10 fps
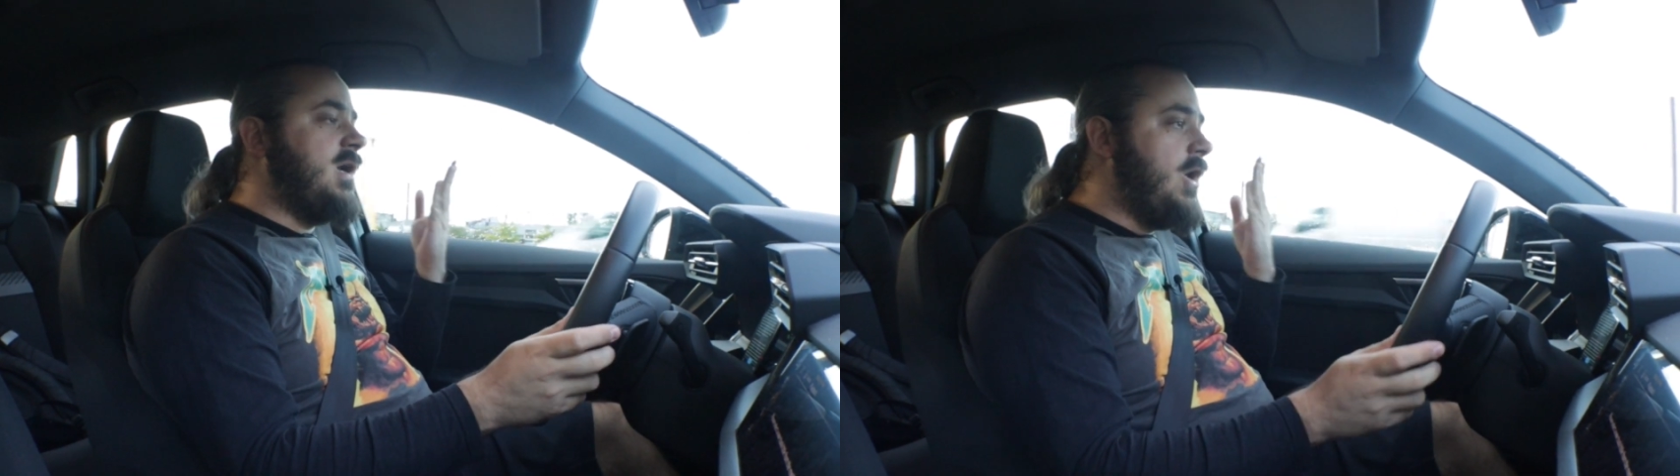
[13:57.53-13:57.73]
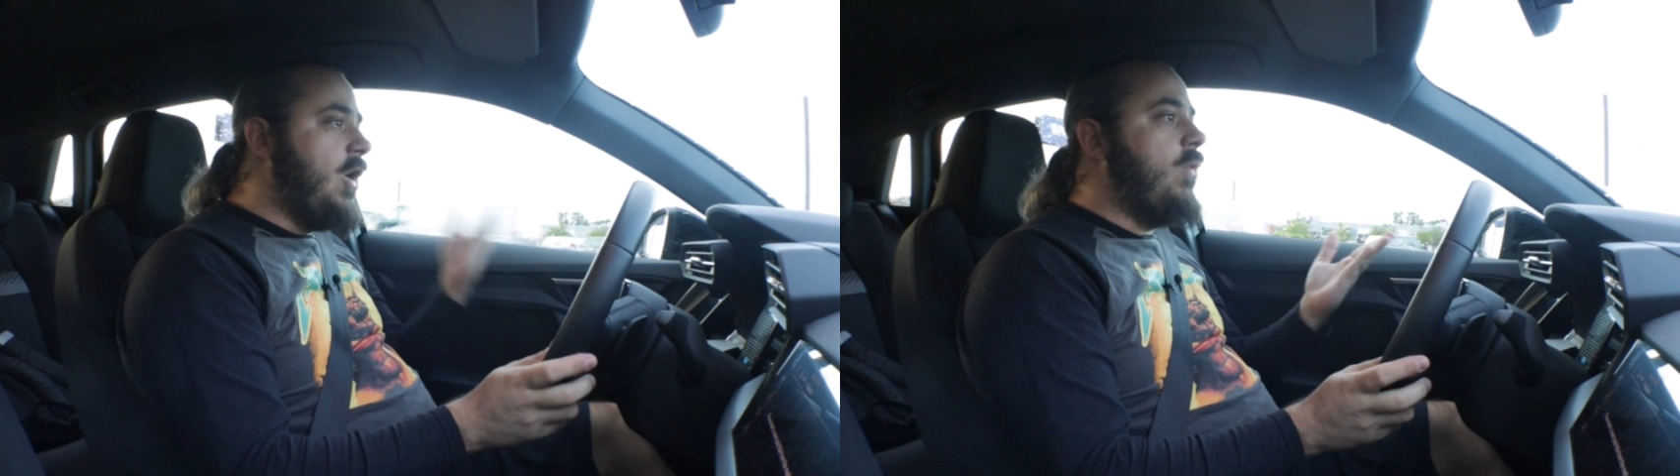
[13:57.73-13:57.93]

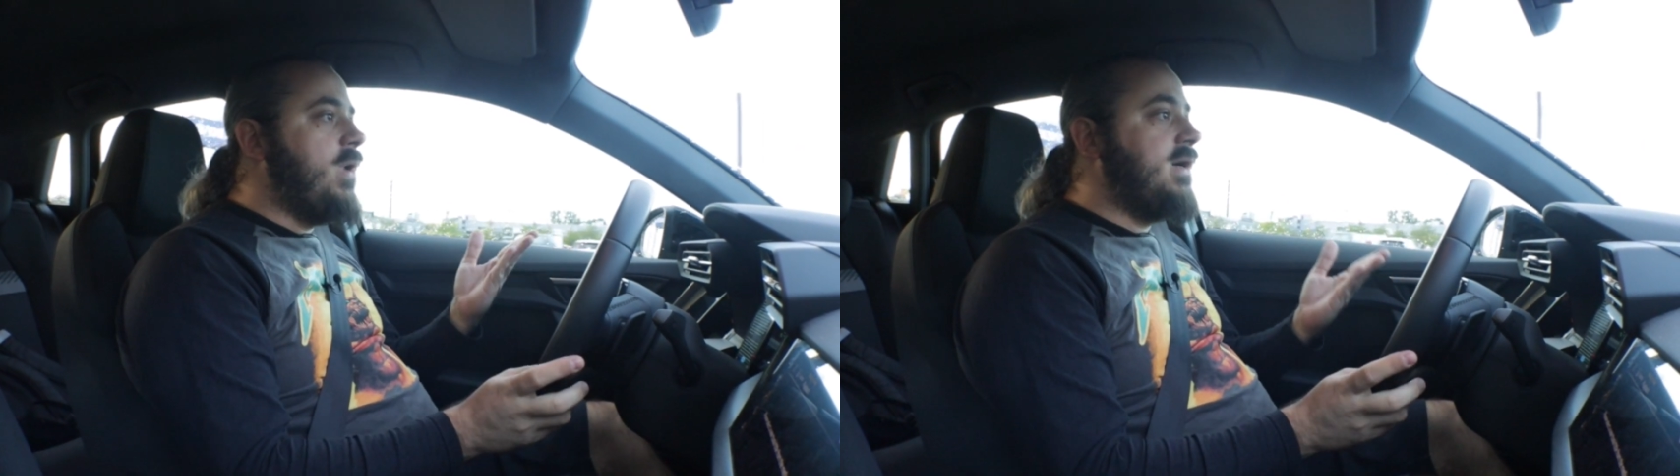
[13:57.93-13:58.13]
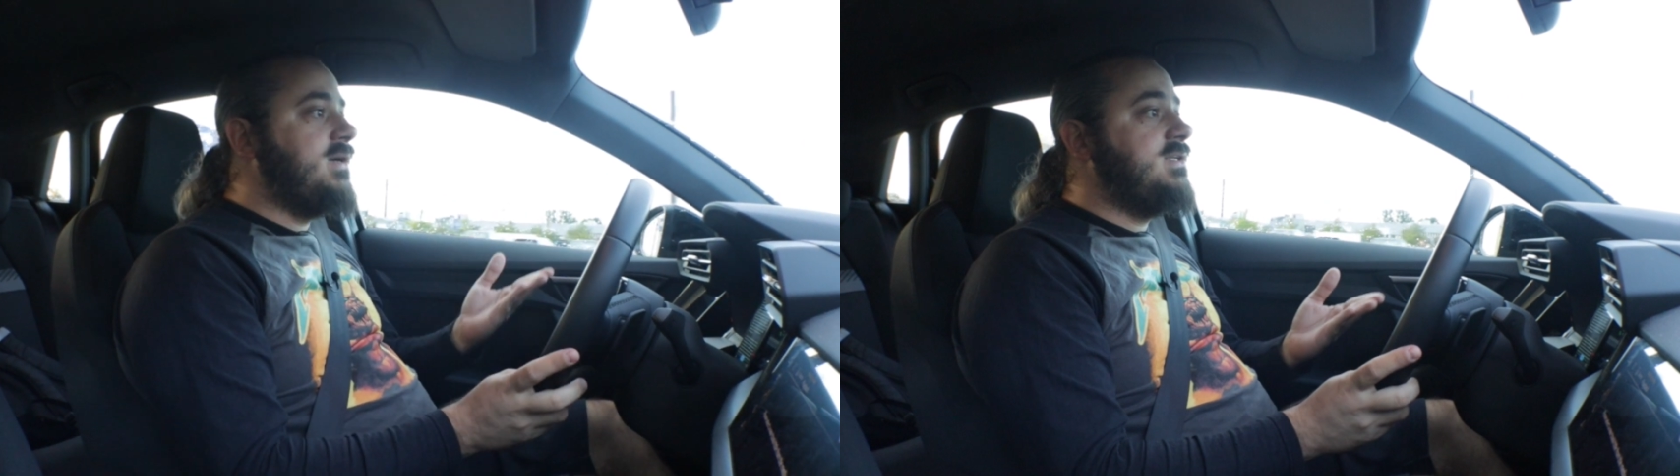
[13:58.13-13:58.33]

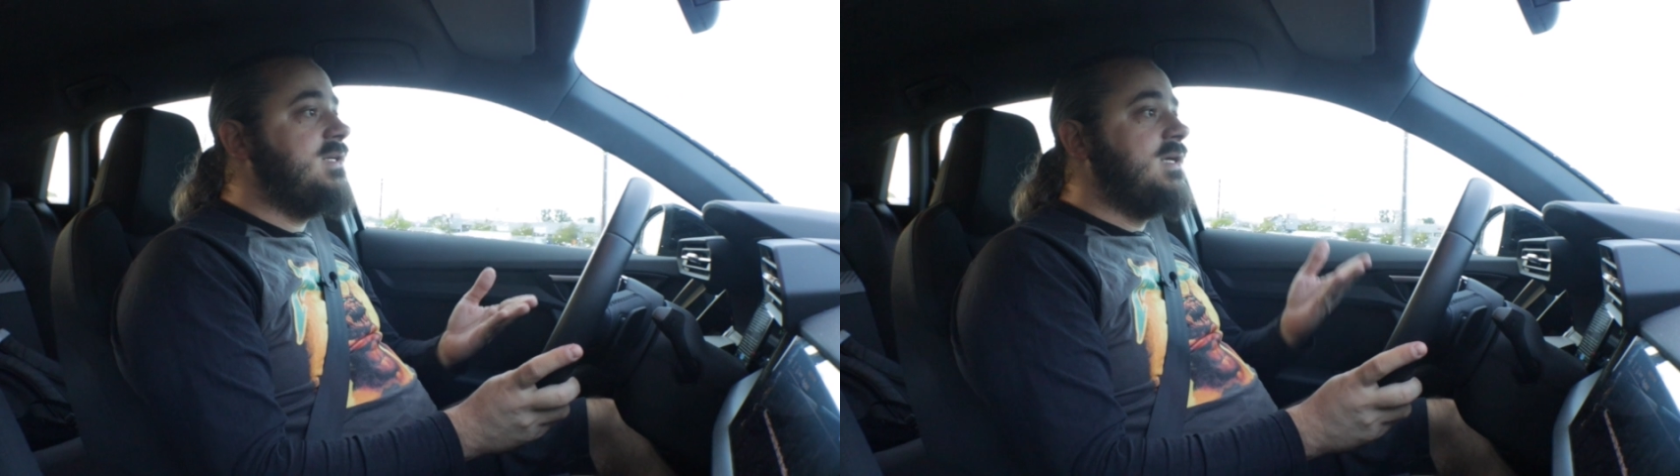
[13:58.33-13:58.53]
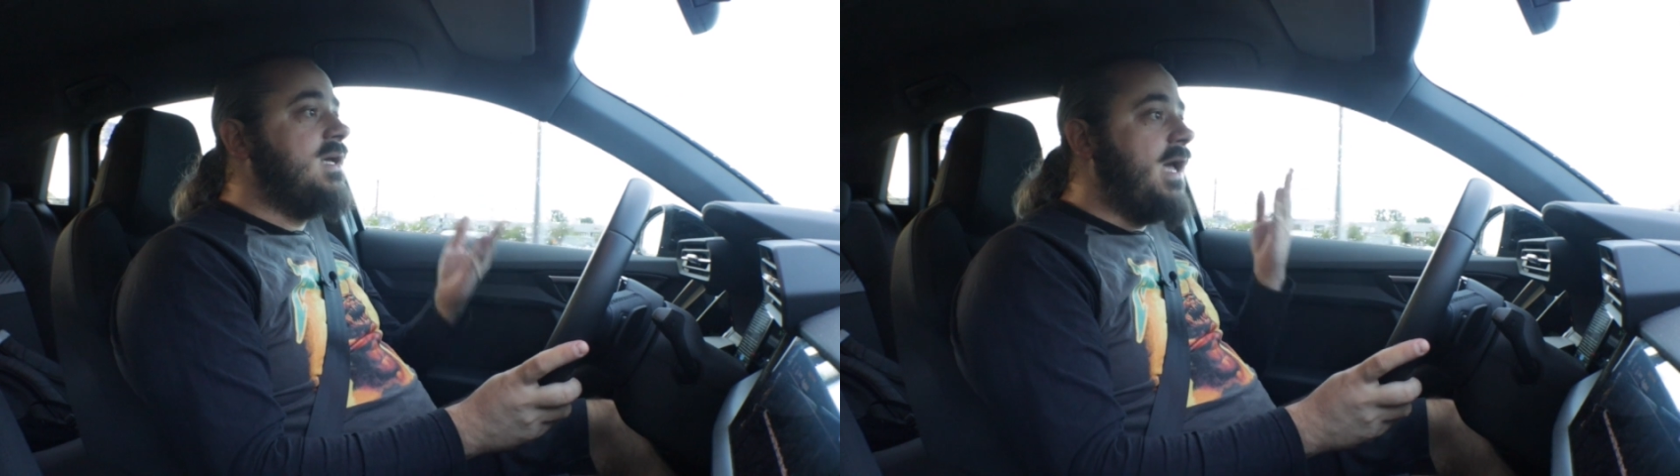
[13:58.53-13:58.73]
lowered
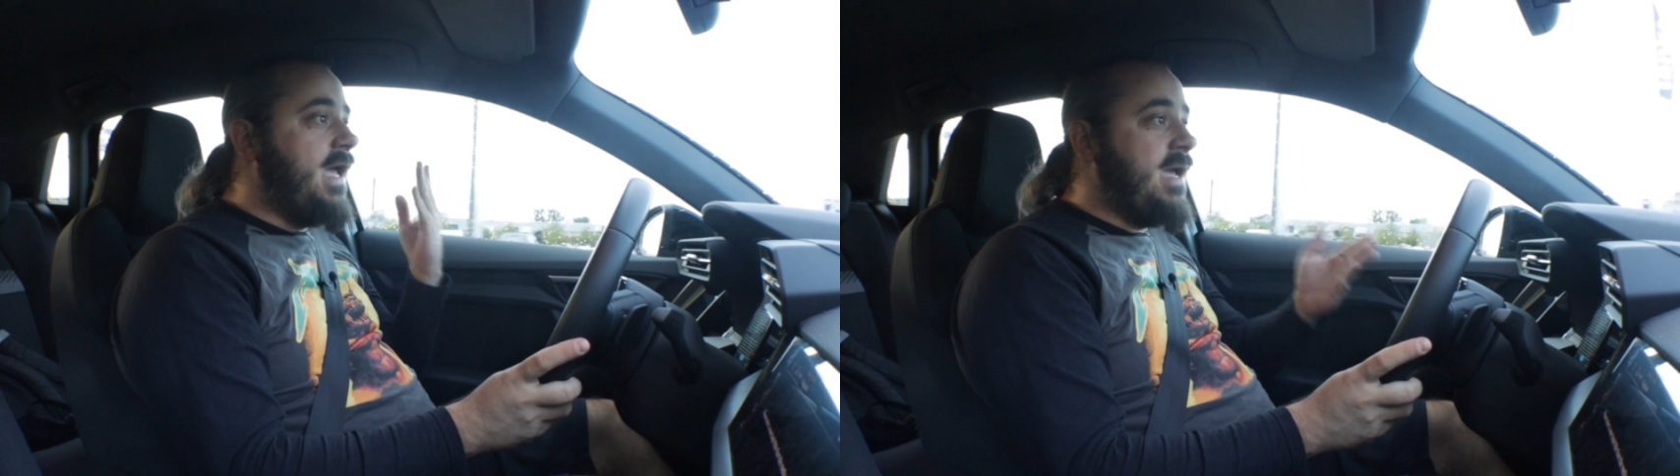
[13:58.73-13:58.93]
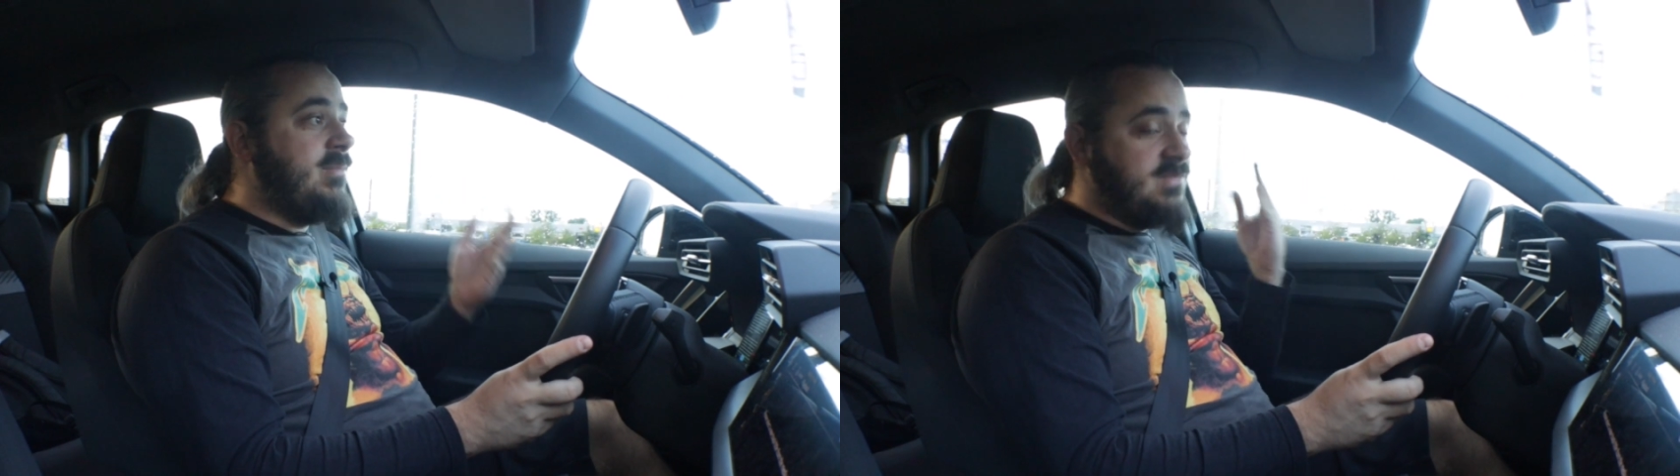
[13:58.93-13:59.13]

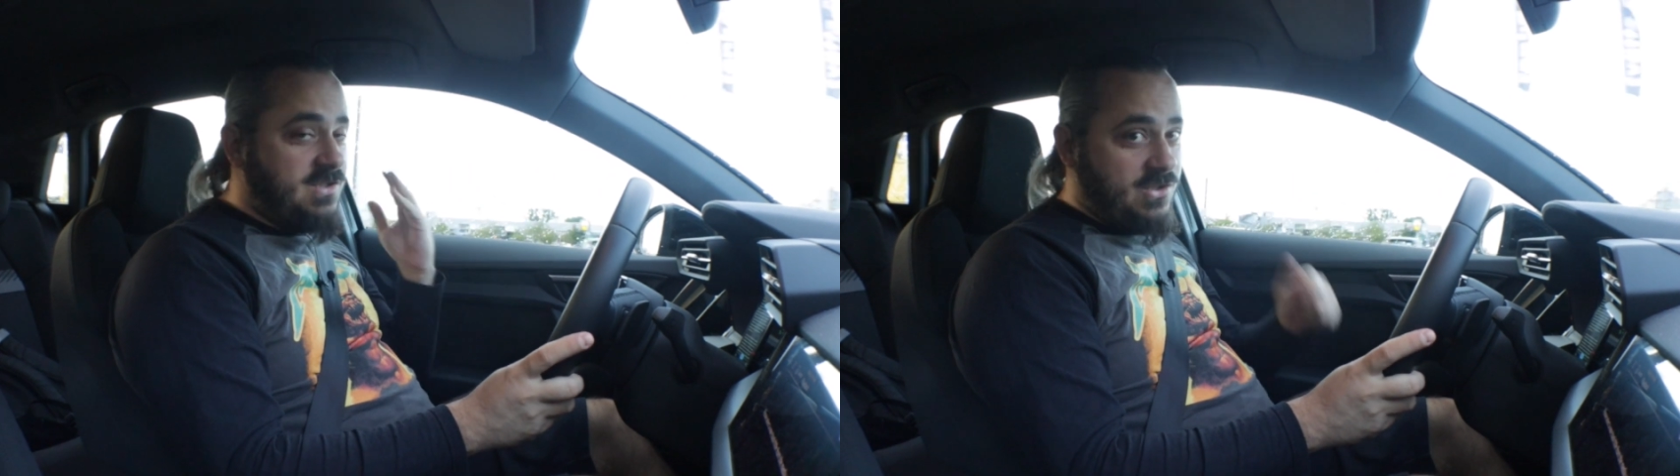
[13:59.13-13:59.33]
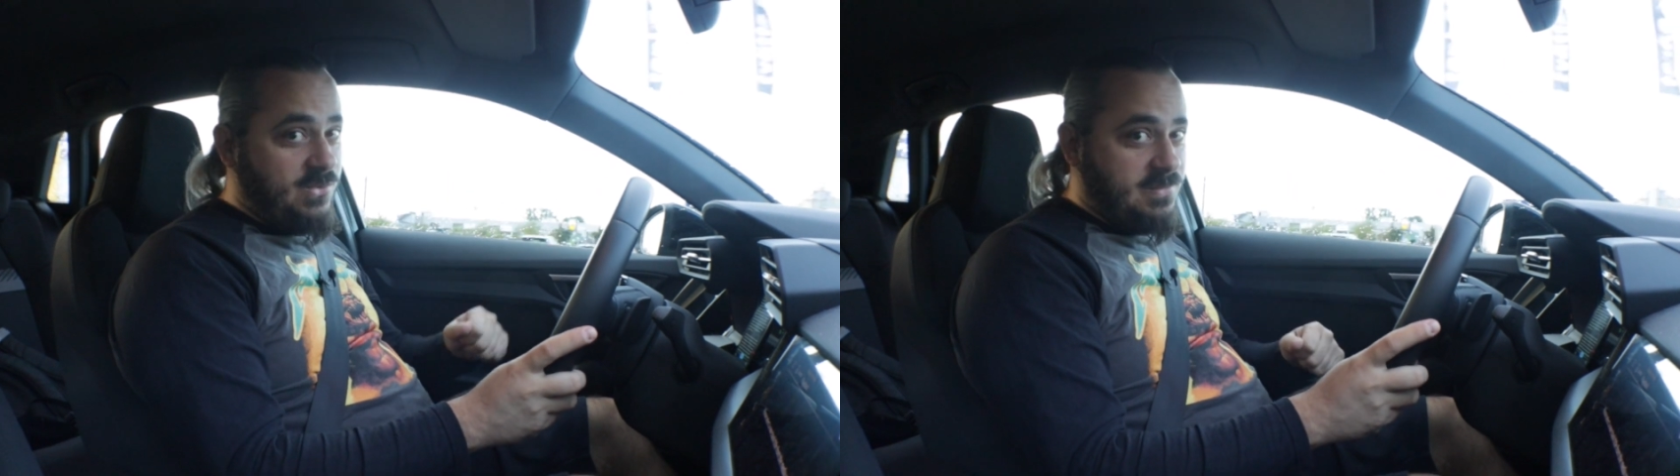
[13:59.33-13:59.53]

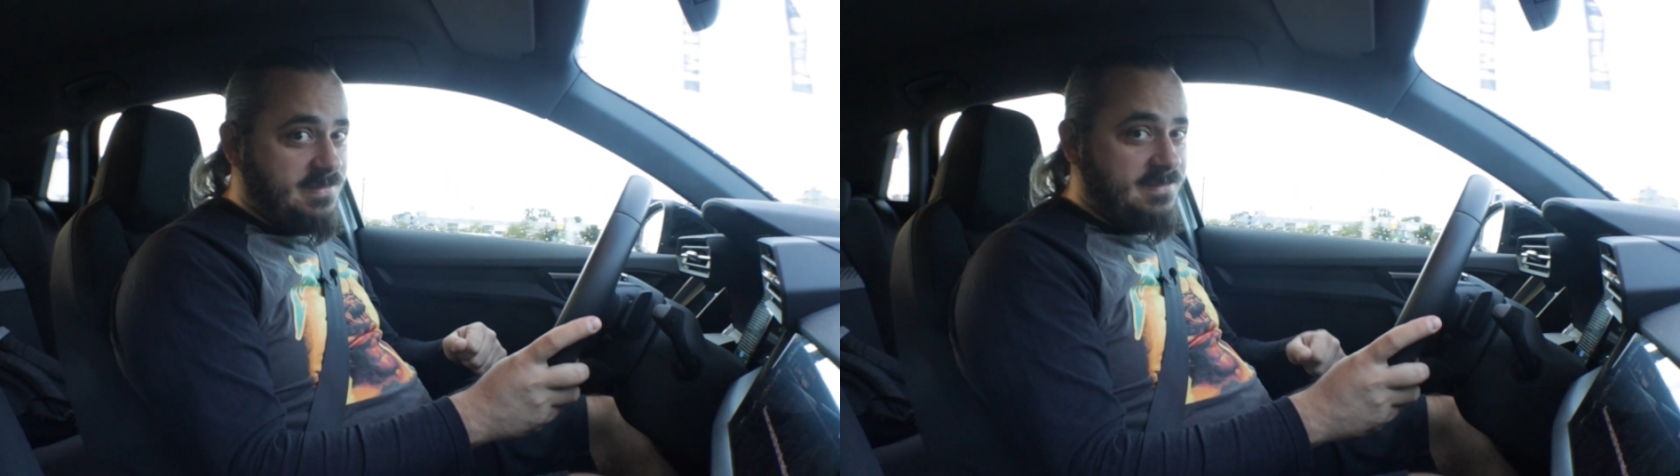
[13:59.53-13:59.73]
M2.